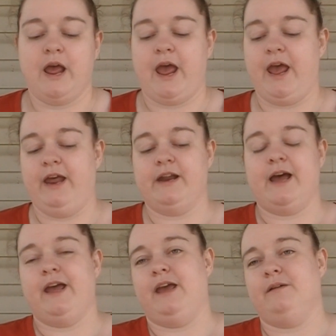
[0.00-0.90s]

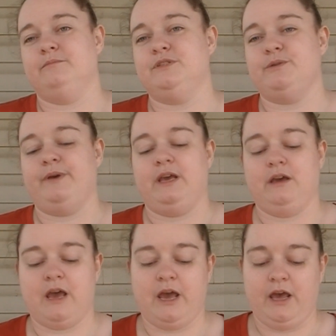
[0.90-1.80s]
I am
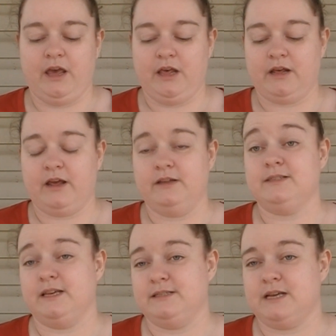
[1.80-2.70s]
doing
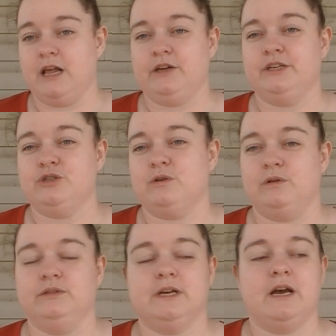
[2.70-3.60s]
it's color
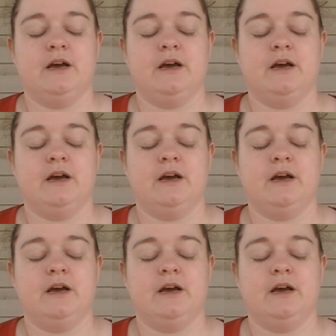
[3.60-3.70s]
controlled.